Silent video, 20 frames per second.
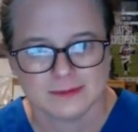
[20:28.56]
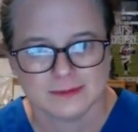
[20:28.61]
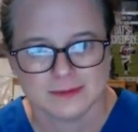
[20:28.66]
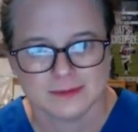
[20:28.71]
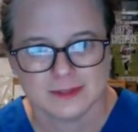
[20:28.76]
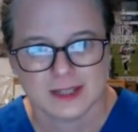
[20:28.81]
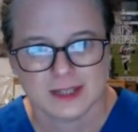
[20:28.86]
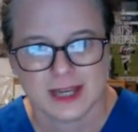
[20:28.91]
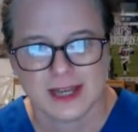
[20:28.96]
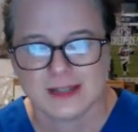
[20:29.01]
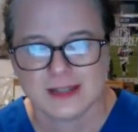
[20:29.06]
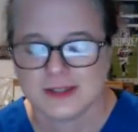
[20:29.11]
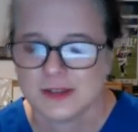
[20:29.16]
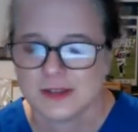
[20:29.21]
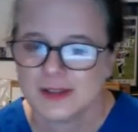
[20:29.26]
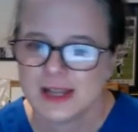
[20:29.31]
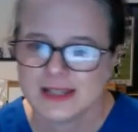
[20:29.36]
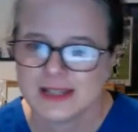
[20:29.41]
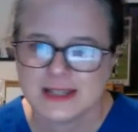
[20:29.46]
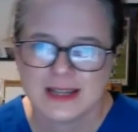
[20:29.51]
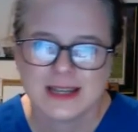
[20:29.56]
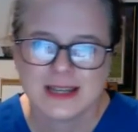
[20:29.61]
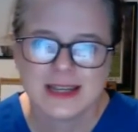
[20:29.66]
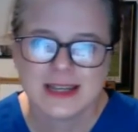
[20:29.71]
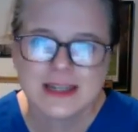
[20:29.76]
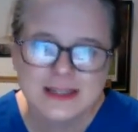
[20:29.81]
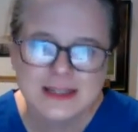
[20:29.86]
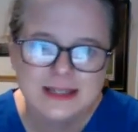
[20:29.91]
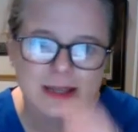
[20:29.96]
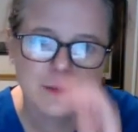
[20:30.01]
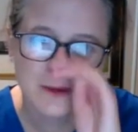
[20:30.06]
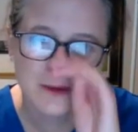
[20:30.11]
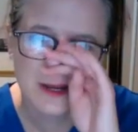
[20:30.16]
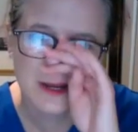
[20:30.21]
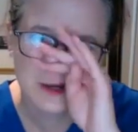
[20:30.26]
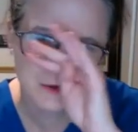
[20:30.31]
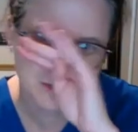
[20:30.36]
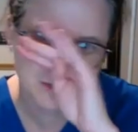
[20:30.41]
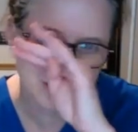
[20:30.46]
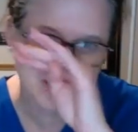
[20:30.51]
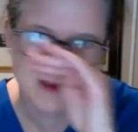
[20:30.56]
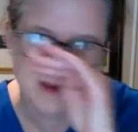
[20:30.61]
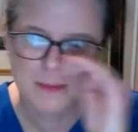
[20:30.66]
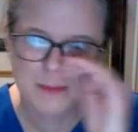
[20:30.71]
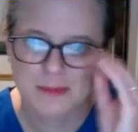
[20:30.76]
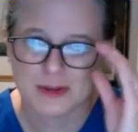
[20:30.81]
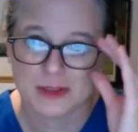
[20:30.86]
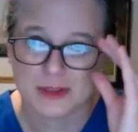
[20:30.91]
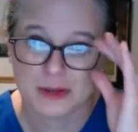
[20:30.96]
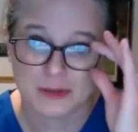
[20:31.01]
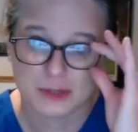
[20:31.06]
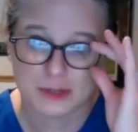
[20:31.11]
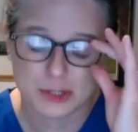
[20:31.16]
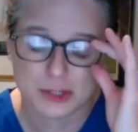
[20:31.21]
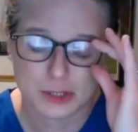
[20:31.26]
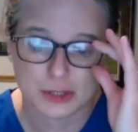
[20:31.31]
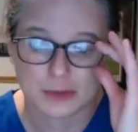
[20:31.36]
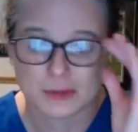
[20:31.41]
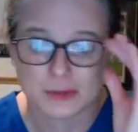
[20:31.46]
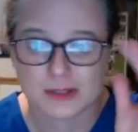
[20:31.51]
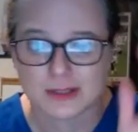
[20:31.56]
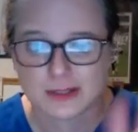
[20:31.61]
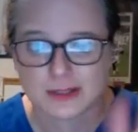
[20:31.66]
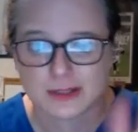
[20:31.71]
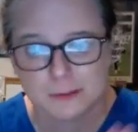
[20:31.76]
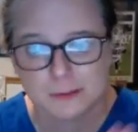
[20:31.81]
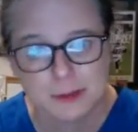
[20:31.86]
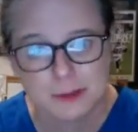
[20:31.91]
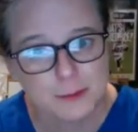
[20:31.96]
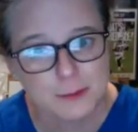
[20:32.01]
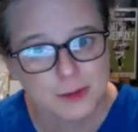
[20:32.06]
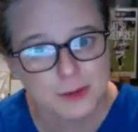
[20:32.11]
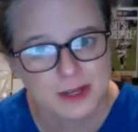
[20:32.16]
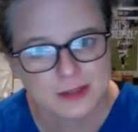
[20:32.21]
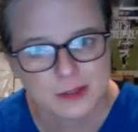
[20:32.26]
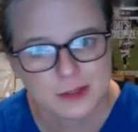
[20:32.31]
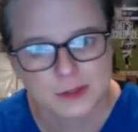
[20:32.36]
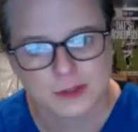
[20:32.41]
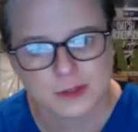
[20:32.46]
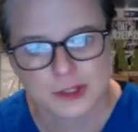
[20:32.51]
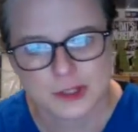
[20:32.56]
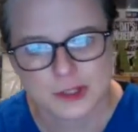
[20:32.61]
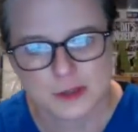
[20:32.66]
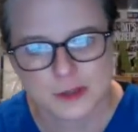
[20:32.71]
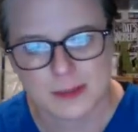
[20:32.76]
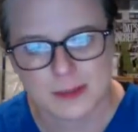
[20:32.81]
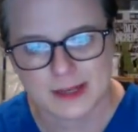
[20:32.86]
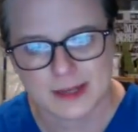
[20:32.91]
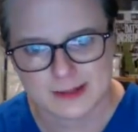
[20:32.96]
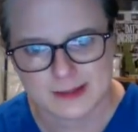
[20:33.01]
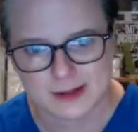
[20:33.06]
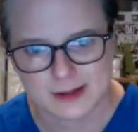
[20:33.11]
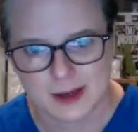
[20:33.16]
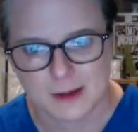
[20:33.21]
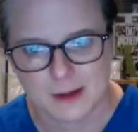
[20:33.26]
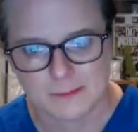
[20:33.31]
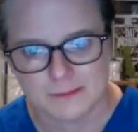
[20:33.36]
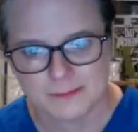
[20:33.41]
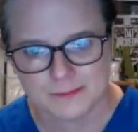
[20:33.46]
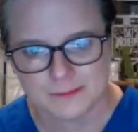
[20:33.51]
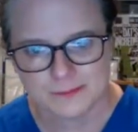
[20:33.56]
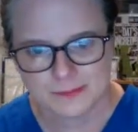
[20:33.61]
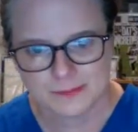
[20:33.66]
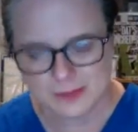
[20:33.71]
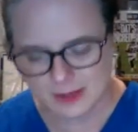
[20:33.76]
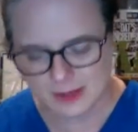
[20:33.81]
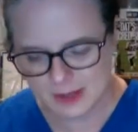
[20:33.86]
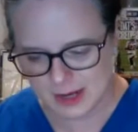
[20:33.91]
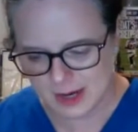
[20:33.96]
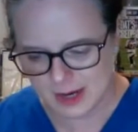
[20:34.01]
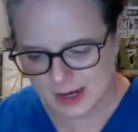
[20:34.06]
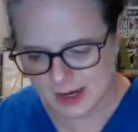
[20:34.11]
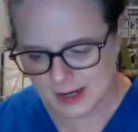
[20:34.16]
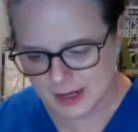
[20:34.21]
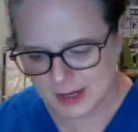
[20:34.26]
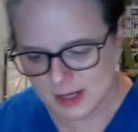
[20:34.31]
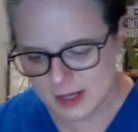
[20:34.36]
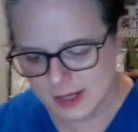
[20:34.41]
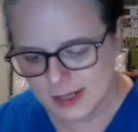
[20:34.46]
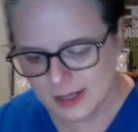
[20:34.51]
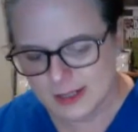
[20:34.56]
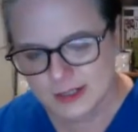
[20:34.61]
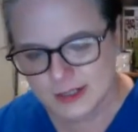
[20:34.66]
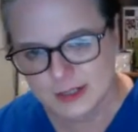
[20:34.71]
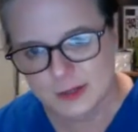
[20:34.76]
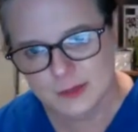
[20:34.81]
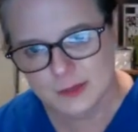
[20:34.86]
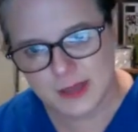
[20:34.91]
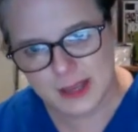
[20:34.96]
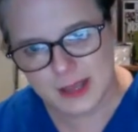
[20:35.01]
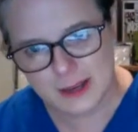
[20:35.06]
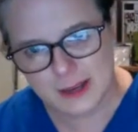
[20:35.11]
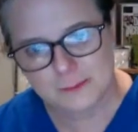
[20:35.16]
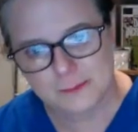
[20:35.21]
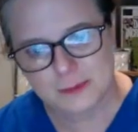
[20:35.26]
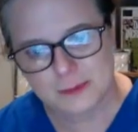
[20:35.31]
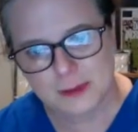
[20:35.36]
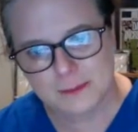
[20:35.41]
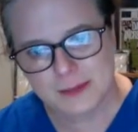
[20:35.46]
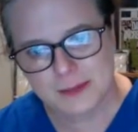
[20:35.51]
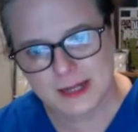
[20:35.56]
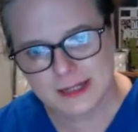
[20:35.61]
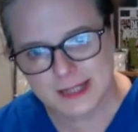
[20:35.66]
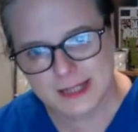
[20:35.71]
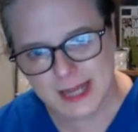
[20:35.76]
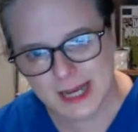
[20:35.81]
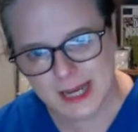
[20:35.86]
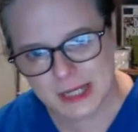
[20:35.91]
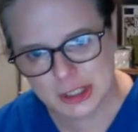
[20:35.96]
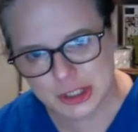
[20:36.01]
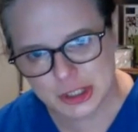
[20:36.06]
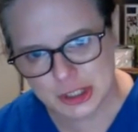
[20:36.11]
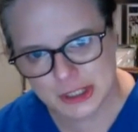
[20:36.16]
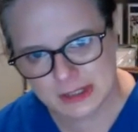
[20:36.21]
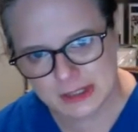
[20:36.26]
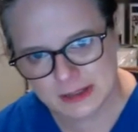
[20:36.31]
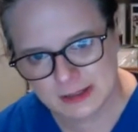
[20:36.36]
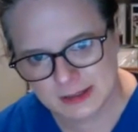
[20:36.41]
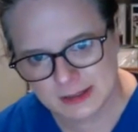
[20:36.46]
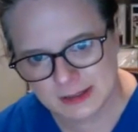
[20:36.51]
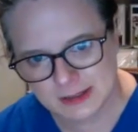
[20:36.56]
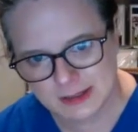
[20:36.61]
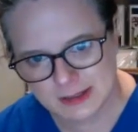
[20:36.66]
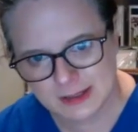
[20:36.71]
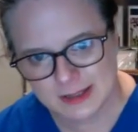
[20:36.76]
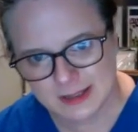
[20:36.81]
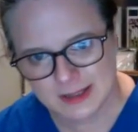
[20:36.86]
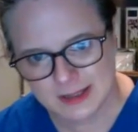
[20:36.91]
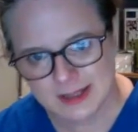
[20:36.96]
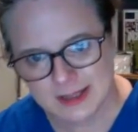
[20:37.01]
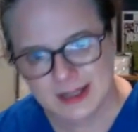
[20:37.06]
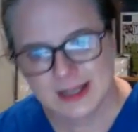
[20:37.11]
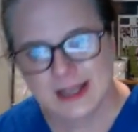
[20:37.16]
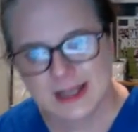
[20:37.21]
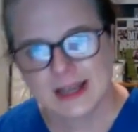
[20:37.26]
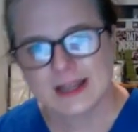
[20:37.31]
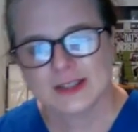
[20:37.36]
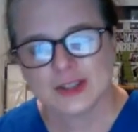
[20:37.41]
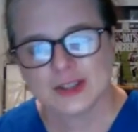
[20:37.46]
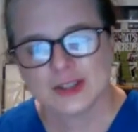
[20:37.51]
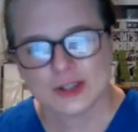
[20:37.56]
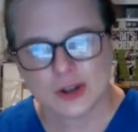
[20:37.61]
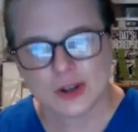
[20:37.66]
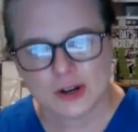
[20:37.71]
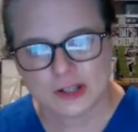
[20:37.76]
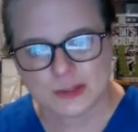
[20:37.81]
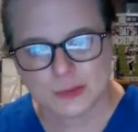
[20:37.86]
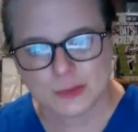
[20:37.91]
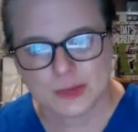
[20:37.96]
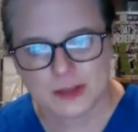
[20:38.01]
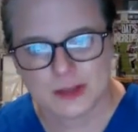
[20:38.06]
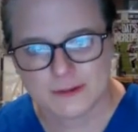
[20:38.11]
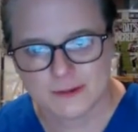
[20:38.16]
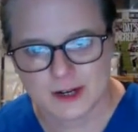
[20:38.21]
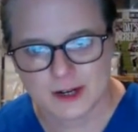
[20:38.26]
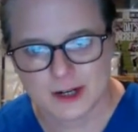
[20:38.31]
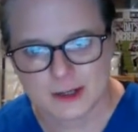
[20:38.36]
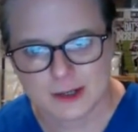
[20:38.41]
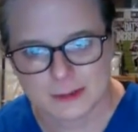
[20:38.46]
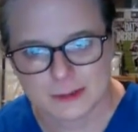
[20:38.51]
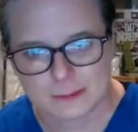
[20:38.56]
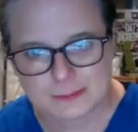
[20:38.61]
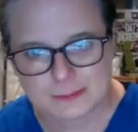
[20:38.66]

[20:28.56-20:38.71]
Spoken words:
Okay, so that's an easy way to remember those two because some people get those two mixed up. Okay, so the implementation starts with a verb.